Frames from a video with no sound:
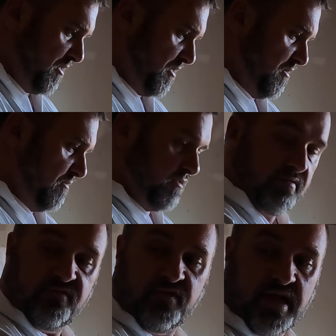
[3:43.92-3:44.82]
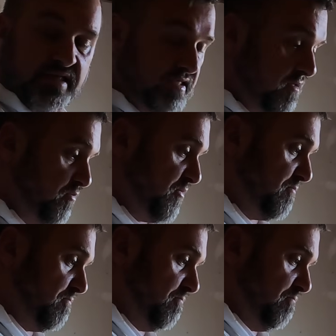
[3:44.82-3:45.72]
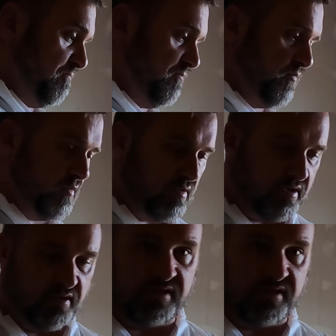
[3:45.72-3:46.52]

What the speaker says: I should use the flat tip. I'm going to